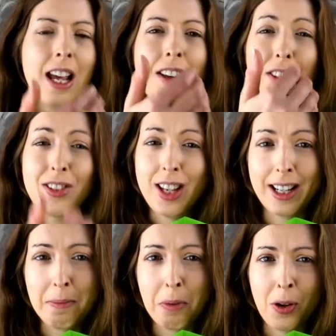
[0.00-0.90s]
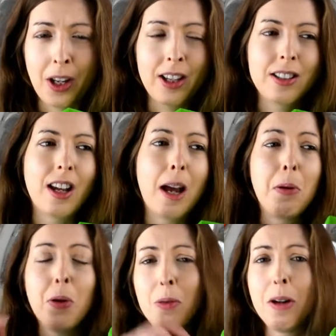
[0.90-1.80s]
The second pocket, I
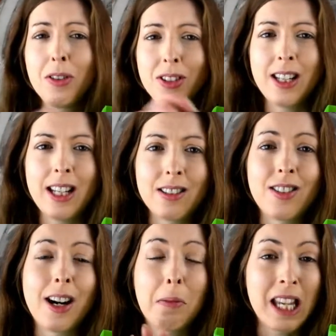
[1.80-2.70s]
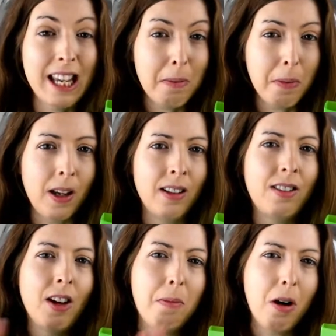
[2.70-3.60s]
put all my receipts that I'm keeping
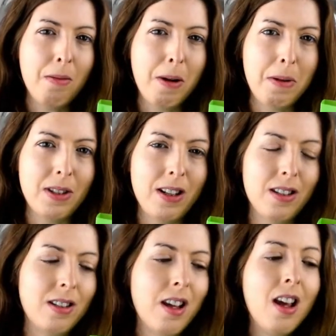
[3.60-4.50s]
that are part of my business.